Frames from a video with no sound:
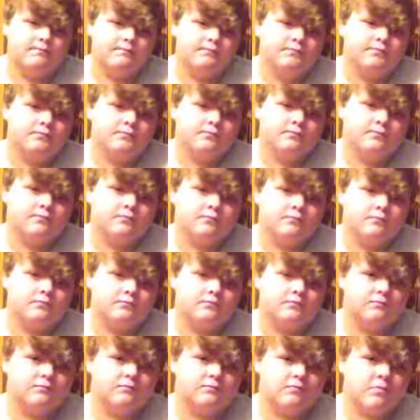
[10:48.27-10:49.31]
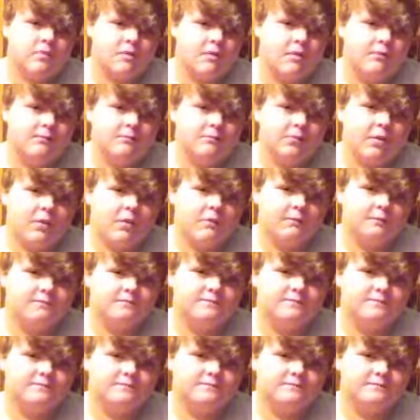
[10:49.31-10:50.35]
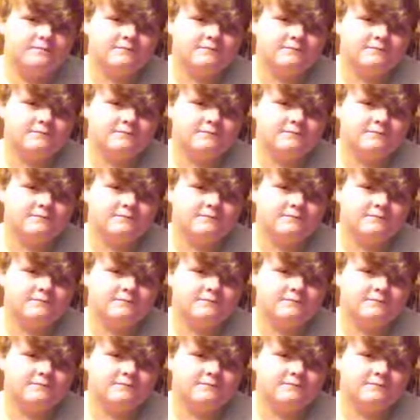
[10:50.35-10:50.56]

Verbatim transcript: Oh my gosh, you just spoiled everybody.